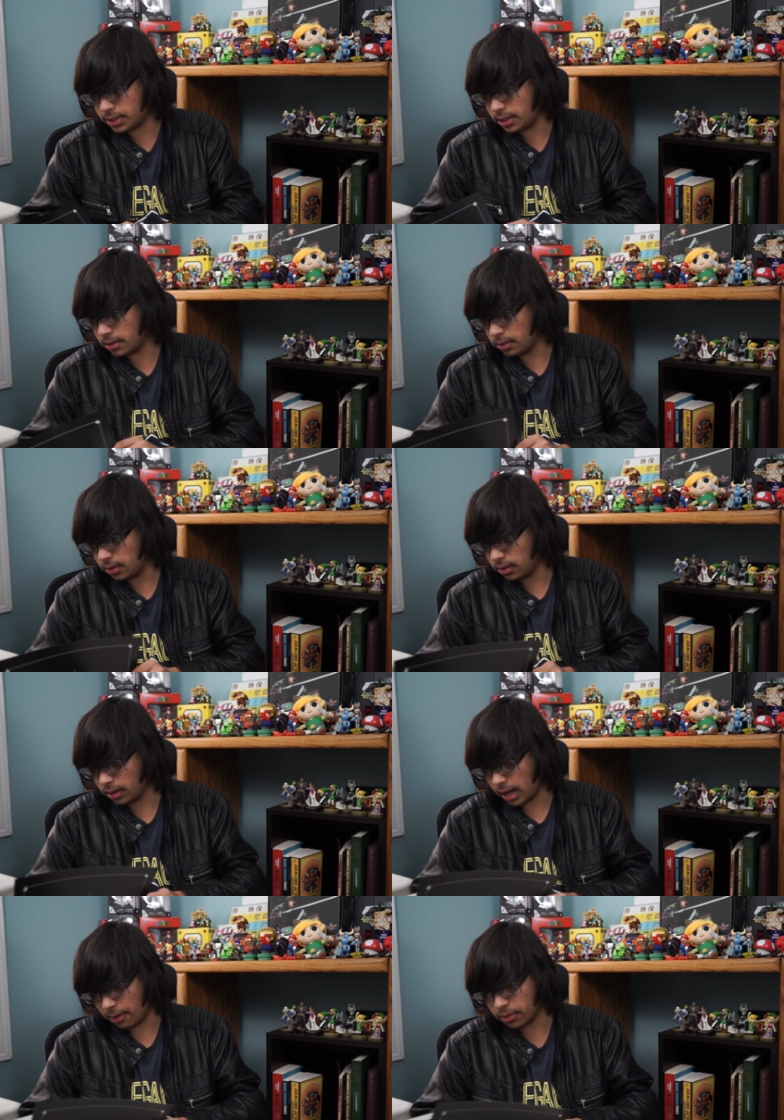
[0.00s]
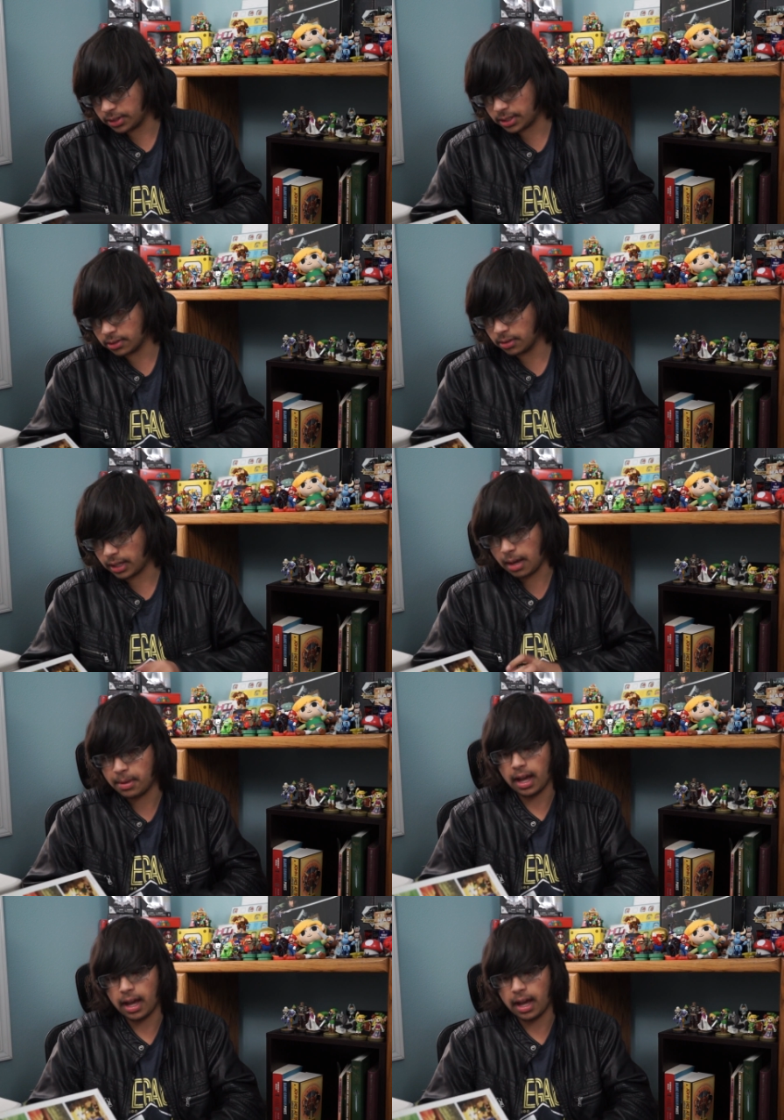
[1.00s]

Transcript: single game.